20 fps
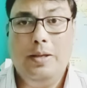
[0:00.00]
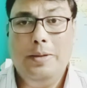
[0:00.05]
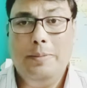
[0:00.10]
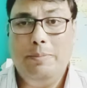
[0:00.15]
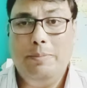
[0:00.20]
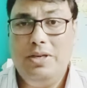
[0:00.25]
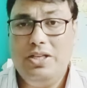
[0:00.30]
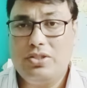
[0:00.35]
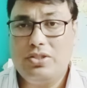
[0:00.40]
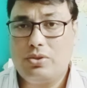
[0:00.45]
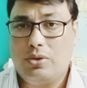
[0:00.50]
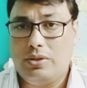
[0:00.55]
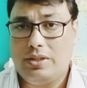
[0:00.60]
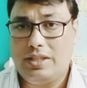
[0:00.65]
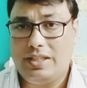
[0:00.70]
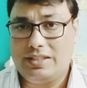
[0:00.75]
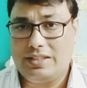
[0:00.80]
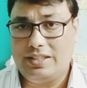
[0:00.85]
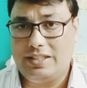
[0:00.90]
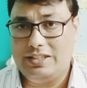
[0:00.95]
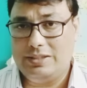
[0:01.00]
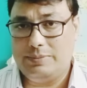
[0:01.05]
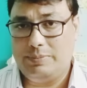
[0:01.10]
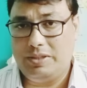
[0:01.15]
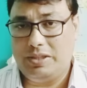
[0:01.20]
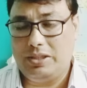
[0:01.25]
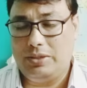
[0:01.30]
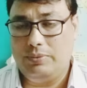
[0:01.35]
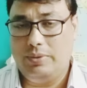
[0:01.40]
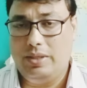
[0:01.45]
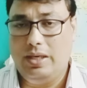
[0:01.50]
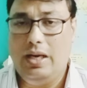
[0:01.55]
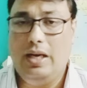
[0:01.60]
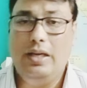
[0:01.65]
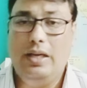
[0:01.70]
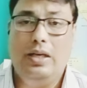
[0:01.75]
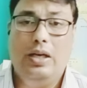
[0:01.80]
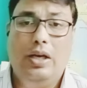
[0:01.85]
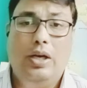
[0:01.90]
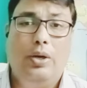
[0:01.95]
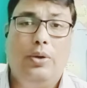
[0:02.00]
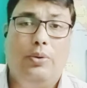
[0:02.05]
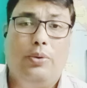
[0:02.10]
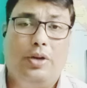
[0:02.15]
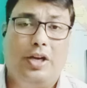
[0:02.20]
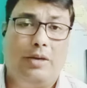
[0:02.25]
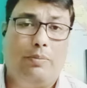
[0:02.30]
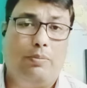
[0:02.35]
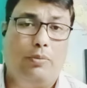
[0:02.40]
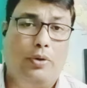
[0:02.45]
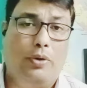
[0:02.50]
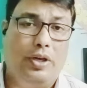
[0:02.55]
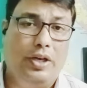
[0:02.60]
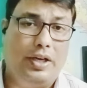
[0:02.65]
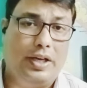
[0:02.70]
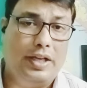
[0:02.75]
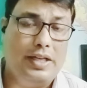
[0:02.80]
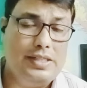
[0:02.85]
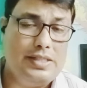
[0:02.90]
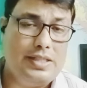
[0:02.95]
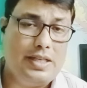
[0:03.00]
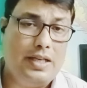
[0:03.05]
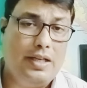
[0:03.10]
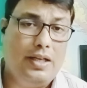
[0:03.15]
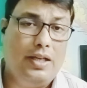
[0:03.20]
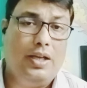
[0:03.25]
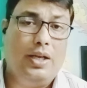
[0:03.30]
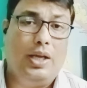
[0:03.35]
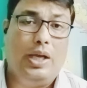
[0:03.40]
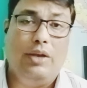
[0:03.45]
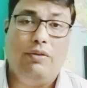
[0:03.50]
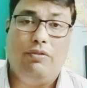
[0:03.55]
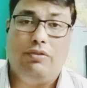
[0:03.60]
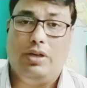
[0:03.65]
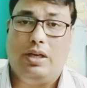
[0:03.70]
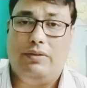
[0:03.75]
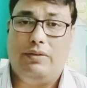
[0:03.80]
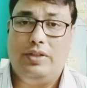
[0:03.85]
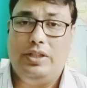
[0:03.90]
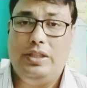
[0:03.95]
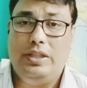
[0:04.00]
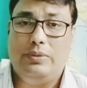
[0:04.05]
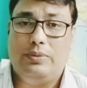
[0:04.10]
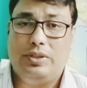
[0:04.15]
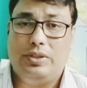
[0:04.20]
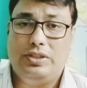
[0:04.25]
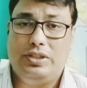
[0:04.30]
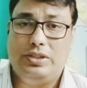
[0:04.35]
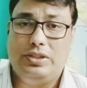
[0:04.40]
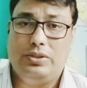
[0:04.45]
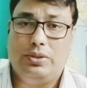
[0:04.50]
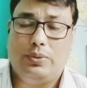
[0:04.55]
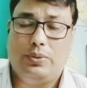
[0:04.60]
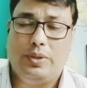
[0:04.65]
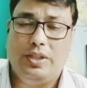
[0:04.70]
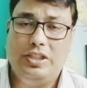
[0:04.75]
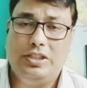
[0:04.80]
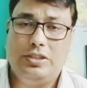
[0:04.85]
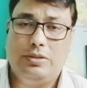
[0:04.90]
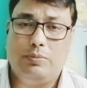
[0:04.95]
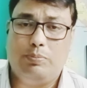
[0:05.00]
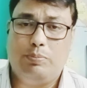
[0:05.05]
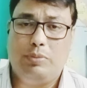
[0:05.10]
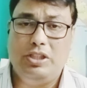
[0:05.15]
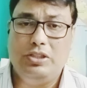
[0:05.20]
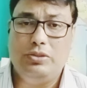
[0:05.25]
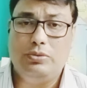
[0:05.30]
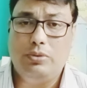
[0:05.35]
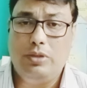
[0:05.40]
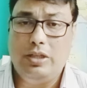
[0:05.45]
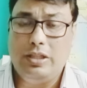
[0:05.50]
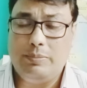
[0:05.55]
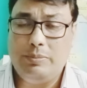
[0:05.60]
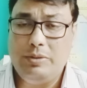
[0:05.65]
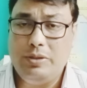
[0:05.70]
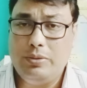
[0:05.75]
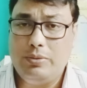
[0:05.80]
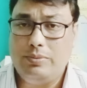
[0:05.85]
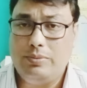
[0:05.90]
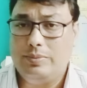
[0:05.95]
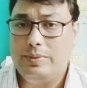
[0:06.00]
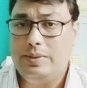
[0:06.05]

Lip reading: Please contact the respective airline to get more details. If you have any questions or queries, please do let me know.